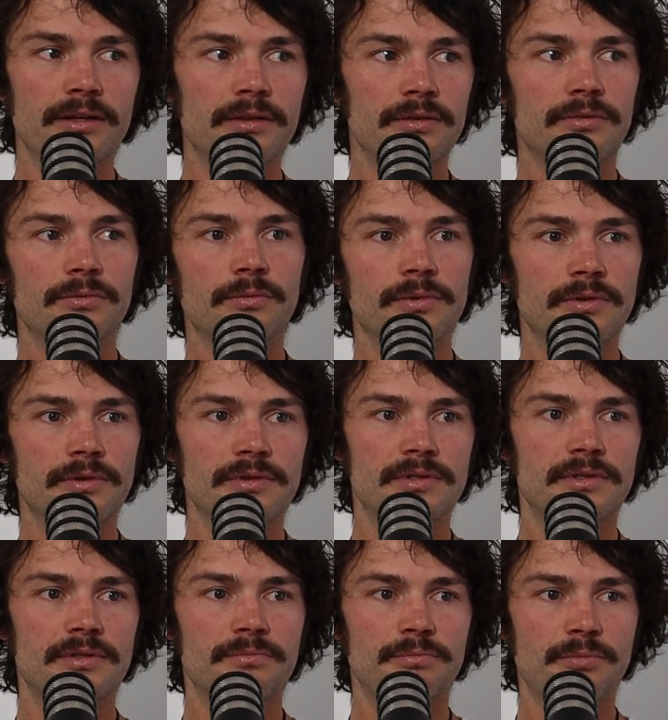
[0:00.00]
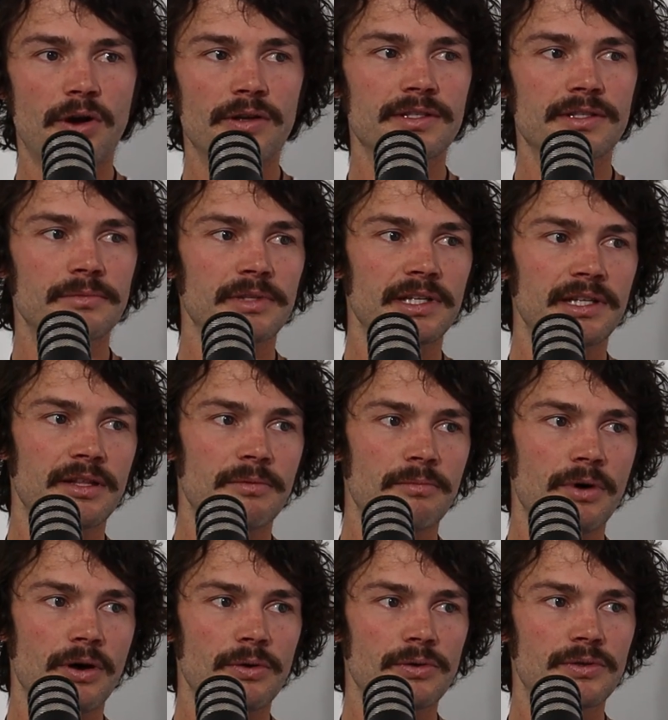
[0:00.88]
was possibly the
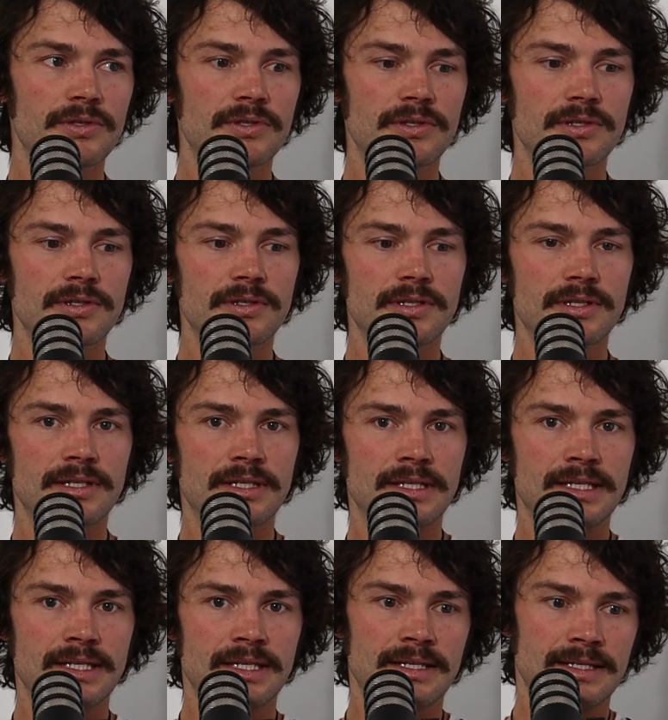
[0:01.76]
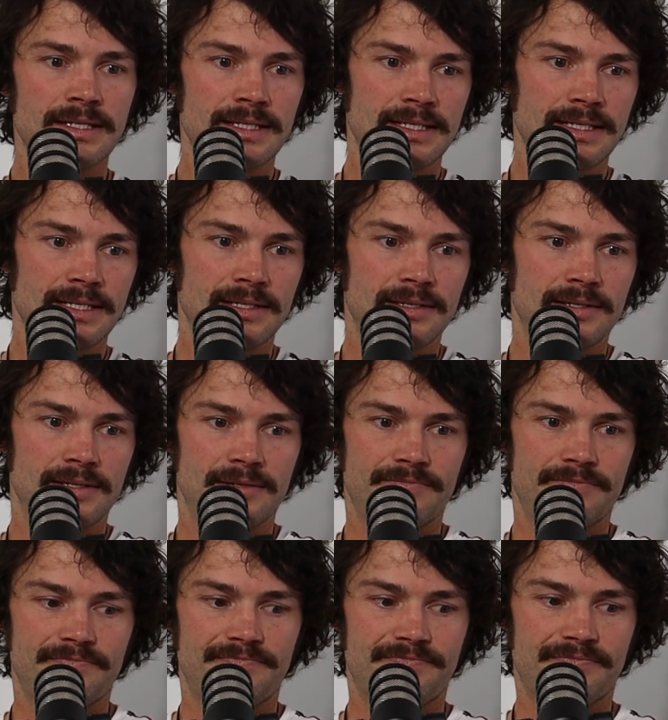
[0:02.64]
most
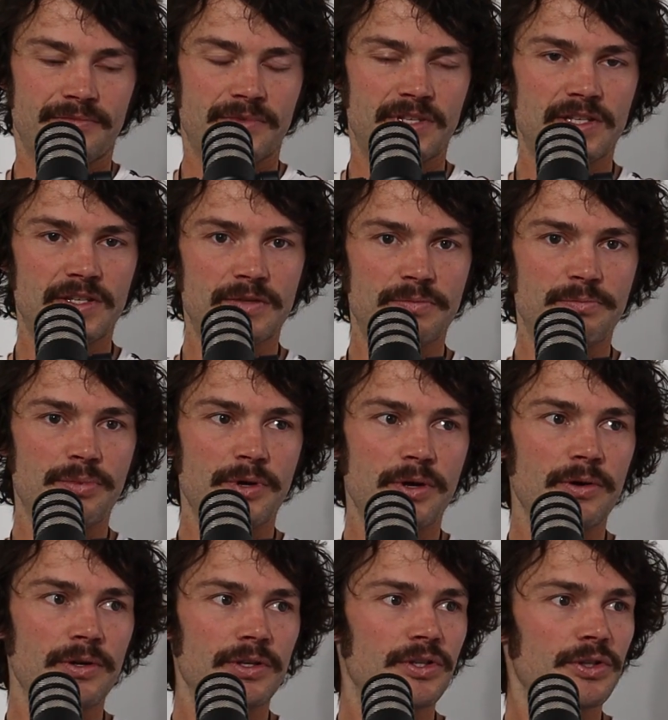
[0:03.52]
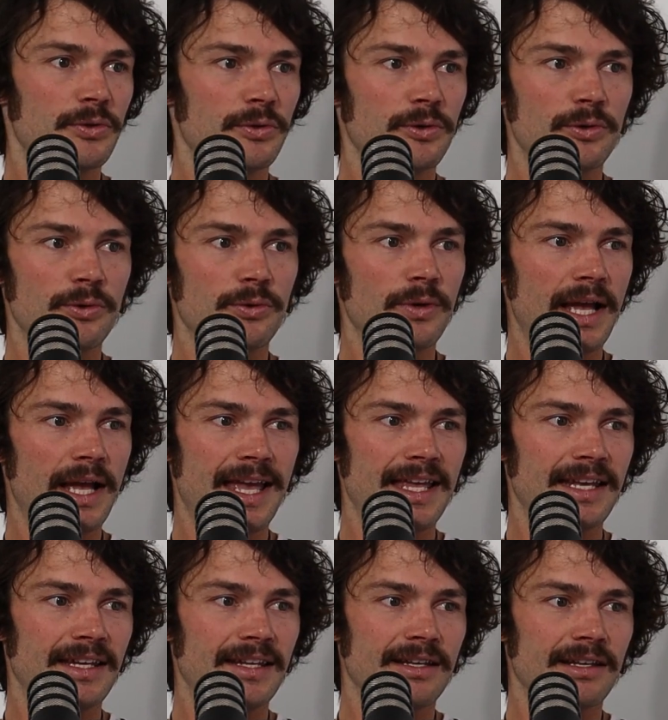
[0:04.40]
spiritual
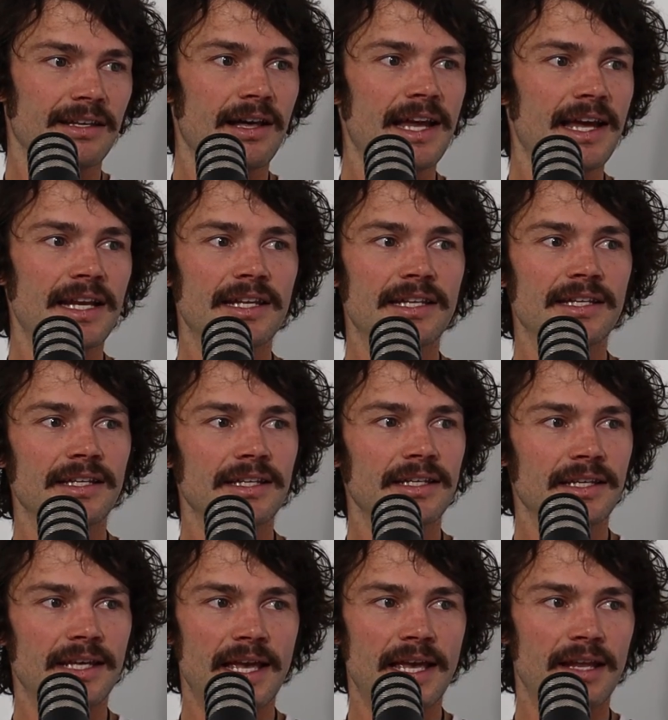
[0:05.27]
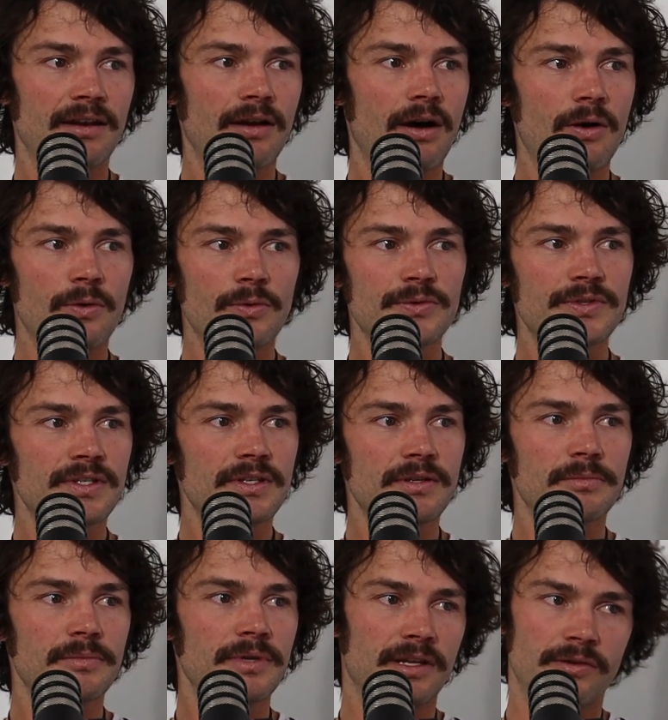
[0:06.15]
and enlightening and
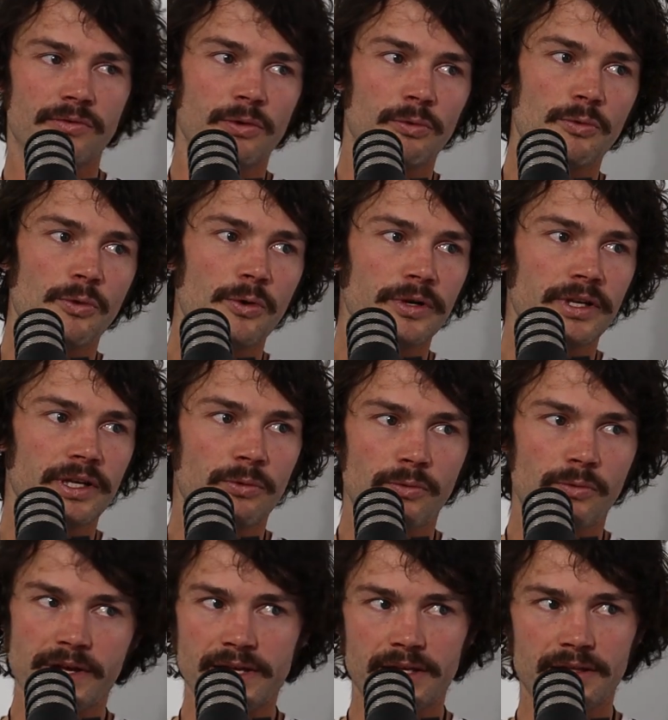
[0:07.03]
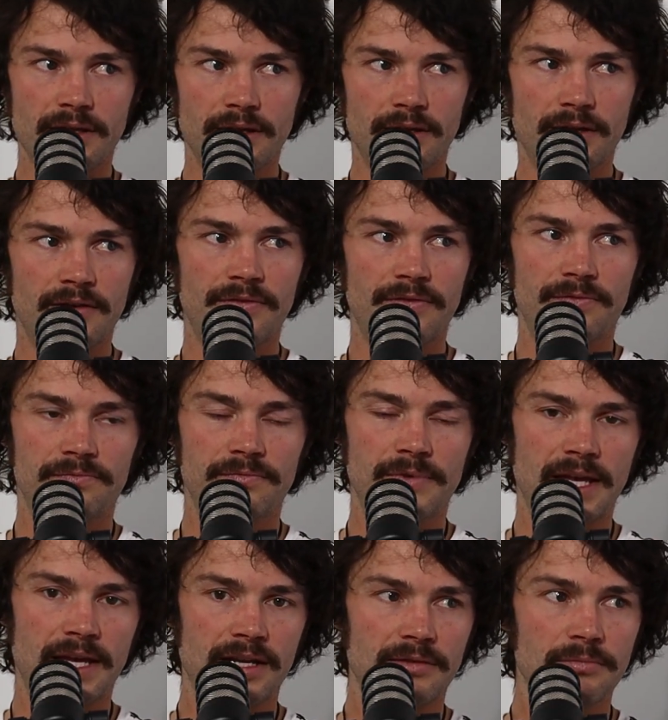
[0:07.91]
wholesome and rewarding week that I've
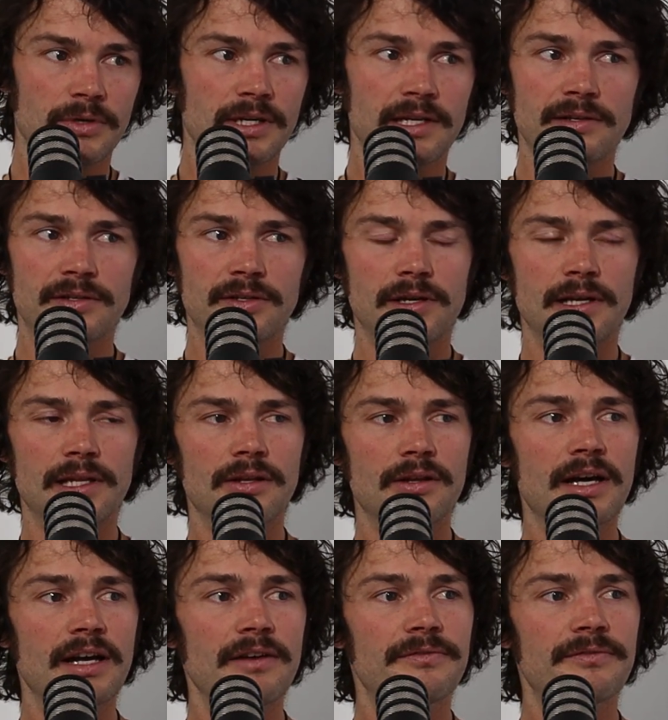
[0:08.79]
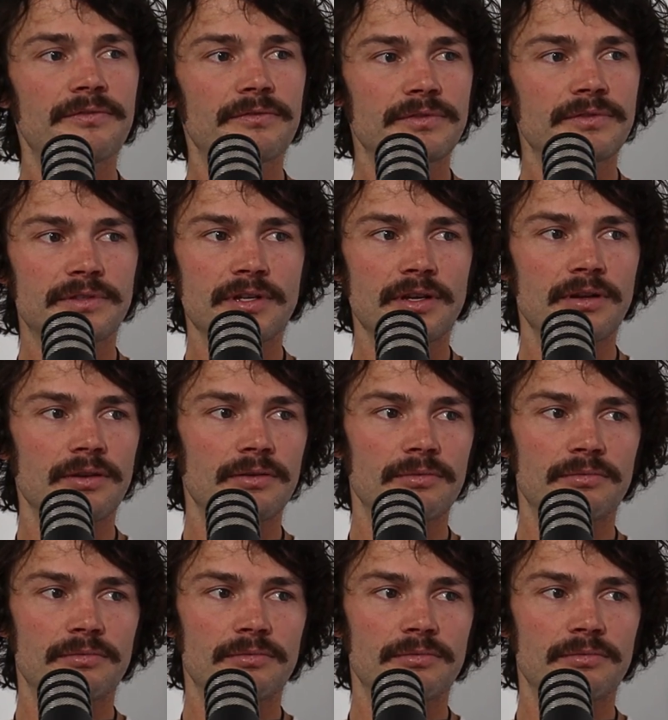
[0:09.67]
had in my entire life. So